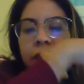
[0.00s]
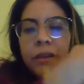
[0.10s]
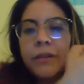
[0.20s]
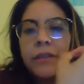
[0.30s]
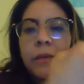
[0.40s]

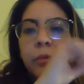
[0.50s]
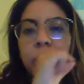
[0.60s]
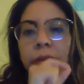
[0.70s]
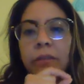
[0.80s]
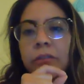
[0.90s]
There's a
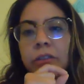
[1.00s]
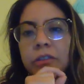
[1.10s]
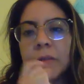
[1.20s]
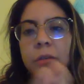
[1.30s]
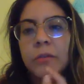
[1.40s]
point of
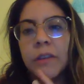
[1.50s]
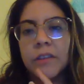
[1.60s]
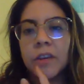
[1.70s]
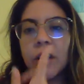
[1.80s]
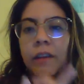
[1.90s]
constriction between the
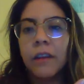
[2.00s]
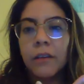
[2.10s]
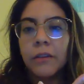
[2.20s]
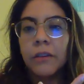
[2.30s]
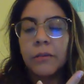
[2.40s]
tongue and the
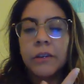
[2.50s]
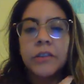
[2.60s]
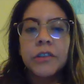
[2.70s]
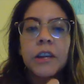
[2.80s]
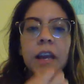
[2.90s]
alveolar
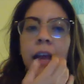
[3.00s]
ridge.